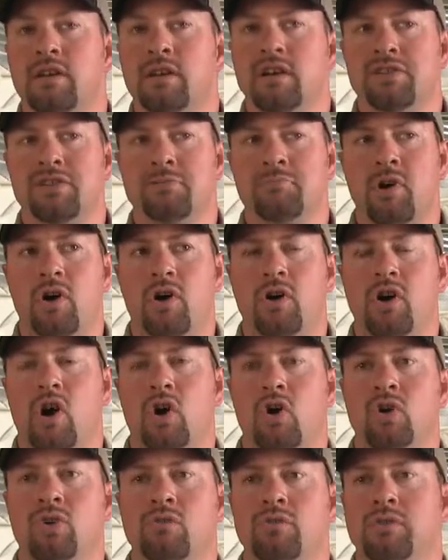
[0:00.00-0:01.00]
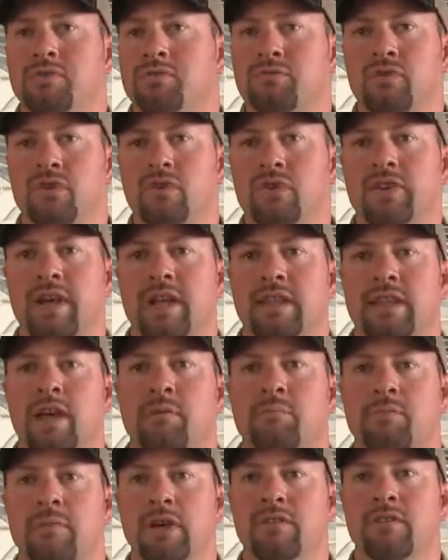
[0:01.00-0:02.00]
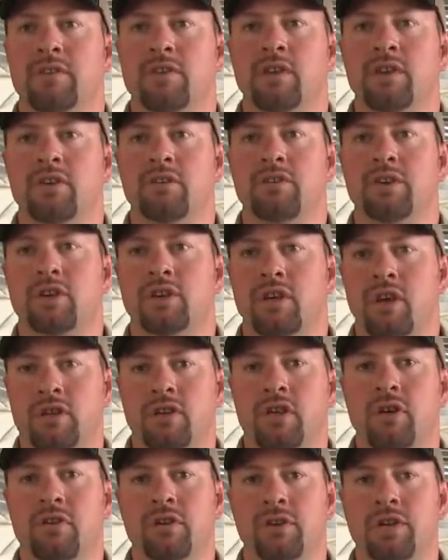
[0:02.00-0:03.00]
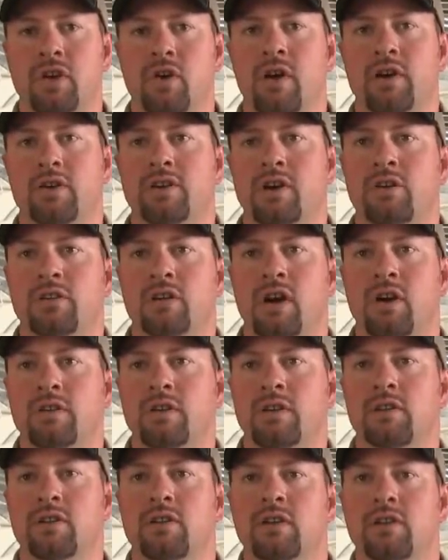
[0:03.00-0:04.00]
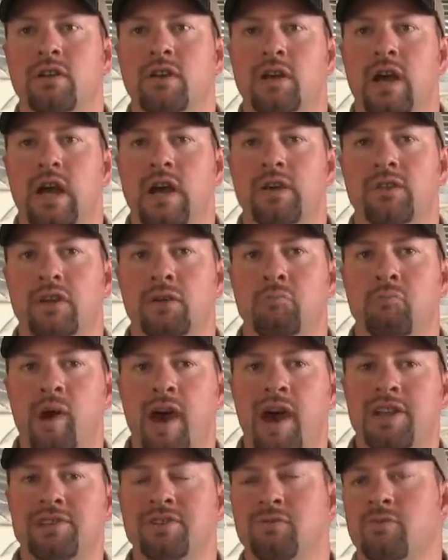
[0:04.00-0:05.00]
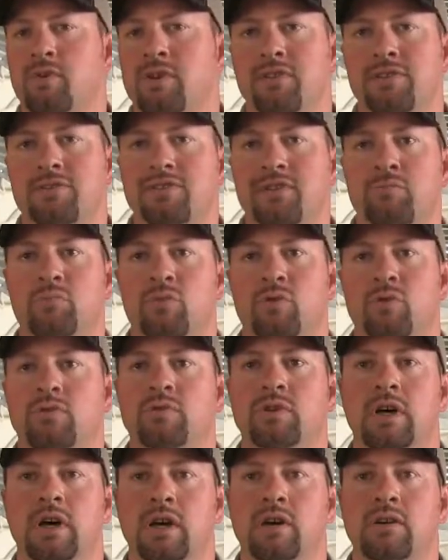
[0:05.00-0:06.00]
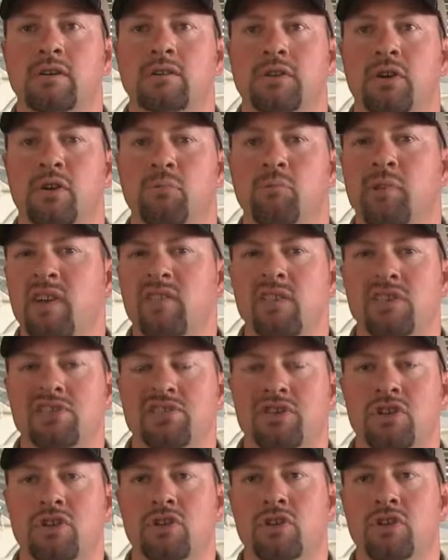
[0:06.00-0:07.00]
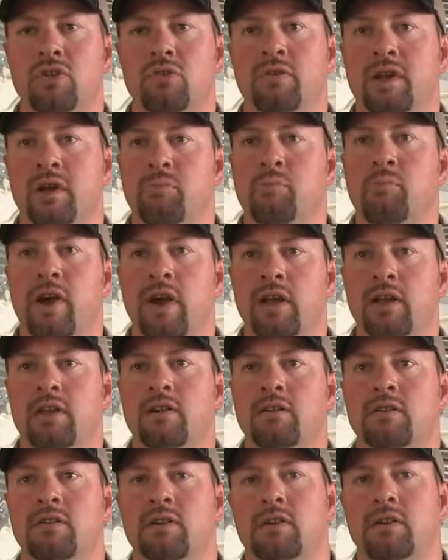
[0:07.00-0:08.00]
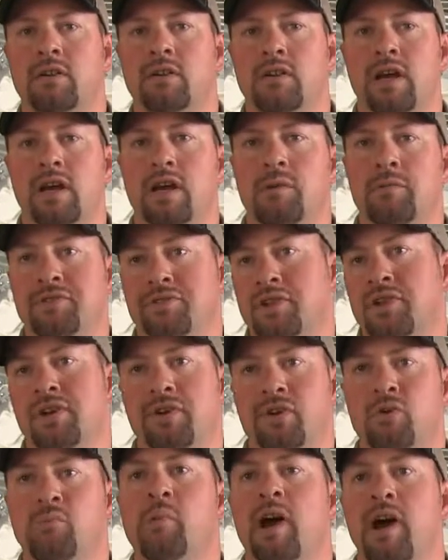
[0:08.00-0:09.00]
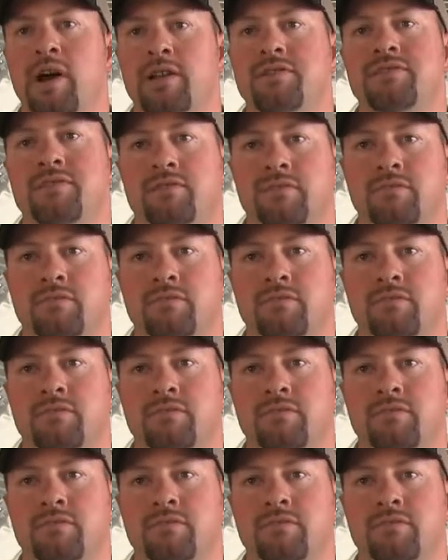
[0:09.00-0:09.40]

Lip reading: a small hole is really not that big of a deal. You can unload it, go ahead and unload it, and then patch it with a simple, PVC glue and a material patch.